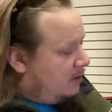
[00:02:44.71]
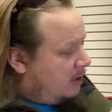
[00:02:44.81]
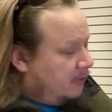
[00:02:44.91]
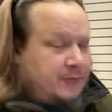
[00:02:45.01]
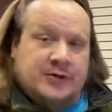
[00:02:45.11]

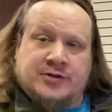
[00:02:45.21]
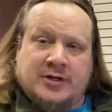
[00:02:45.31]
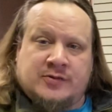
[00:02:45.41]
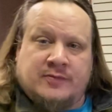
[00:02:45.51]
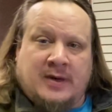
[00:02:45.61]
all 3
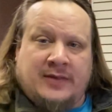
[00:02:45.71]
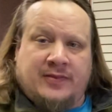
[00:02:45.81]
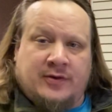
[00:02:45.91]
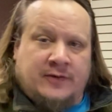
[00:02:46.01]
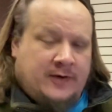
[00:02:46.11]
strings with my
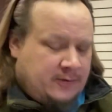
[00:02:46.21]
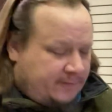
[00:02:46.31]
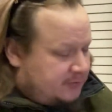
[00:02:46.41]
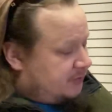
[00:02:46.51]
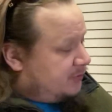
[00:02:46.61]
3rd finger, the
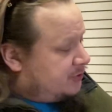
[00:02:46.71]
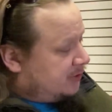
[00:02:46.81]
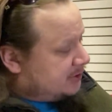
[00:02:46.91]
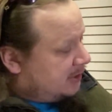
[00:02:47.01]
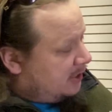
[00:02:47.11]
first 3
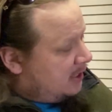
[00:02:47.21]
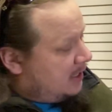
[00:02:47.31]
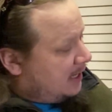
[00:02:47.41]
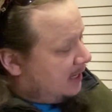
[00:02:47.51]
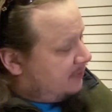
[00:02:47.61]
strings there,
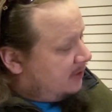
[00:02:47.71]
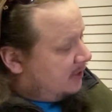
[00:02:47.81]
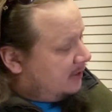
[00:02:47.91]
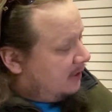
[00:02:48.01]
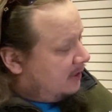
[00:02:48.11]
and then